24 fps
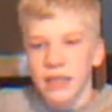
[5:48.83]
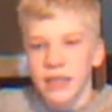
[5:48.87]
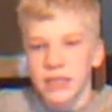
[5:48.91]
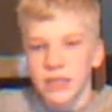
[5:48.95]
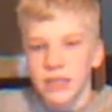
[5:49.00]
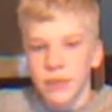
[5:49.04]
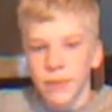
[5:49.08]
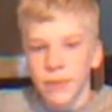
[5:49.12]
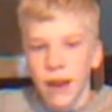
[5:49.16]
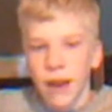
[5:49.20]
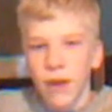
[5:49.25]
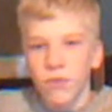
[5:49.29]

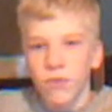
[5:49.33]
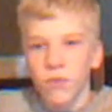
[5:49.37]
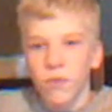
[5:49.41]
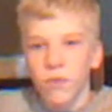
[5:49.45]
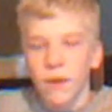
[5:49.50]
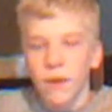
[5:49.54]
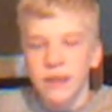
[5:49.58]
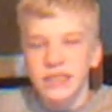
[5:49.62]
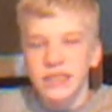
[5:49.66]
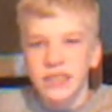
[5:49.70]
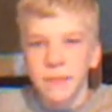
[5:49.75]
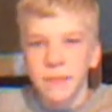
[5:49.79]
I,
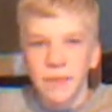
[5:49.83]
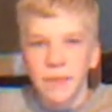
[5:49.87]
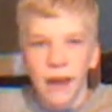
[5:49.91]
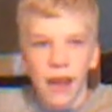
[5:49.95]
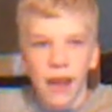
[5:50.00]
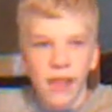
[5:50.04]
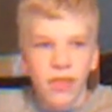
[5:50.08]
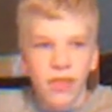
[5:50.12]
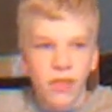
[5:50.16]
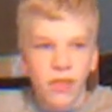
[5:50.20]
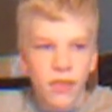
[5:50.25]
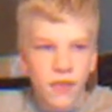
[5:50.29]
it's around
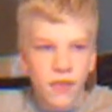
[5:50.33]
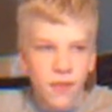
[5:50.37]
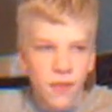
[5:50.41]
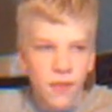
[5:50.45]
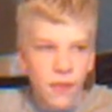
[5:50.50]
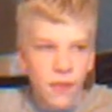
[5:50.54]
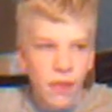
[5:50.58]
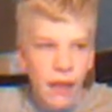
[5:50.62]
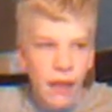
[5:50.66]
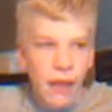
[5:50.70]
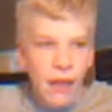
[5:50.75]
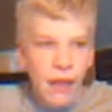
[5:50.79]
once a
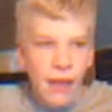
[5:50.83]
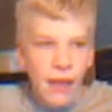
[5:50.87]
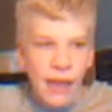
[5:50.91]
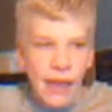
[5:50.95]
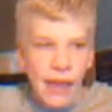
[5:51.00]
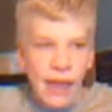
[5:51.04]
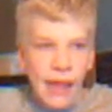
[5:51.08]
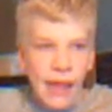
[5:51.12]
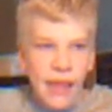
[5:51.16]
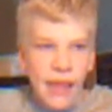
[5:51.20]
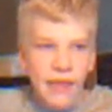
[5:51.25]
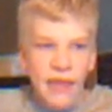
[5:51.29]
month
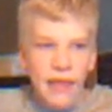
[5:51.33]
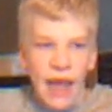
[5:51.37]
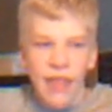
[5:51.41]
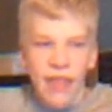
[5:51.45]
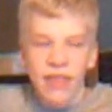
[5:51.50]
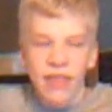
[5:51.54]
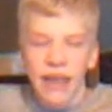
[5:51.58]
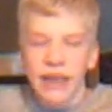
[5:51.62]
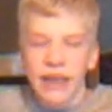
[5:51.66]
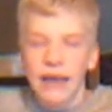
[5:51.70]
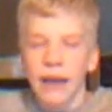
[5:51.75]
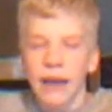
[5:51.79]

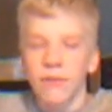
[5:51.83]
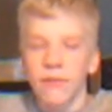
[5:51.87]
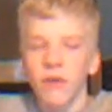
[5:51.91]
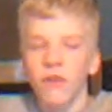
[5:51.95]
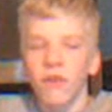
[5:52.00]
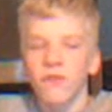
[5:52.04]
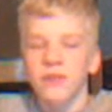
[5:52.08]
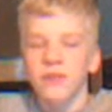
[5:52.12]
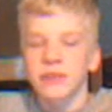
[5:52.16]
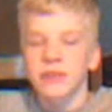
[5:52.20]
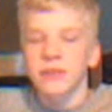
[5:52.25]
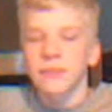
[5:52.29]

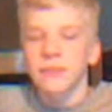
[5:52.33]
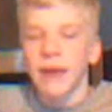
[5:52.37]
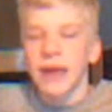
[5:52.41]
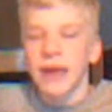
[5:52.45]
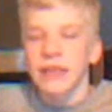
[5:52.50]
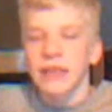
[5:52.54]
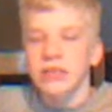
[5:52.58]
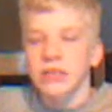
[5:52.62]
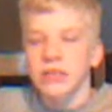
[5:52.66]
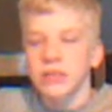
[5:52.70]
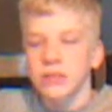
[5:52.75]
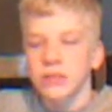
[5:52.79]
that they come
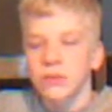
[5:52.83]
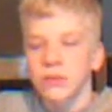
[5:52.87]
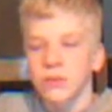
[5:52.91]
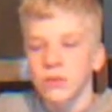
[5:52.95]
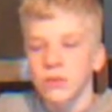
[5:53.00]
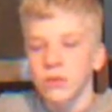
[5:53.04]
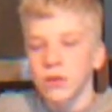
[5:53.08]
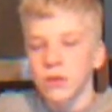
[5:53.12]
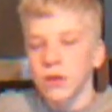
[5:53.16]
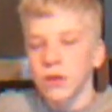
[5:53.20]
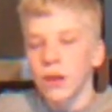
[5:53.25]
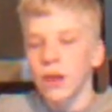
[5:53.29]
over to my
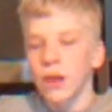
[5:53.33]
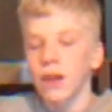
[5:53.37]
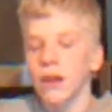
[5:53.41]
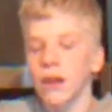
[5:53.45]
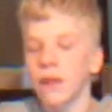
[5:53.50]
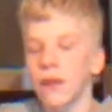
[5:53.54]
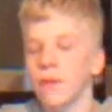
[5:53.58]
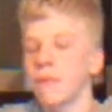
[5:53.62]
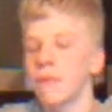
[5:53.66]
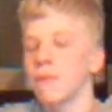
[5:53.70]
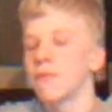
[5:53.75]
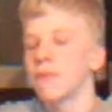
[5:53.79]

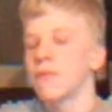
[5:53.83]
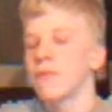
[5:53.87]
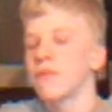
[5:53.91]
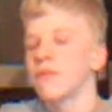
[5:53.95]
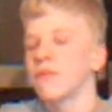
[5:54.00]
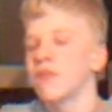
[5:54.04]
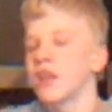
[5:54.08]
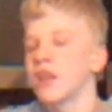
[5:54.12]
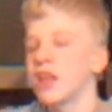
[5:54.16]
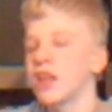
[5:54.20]
school.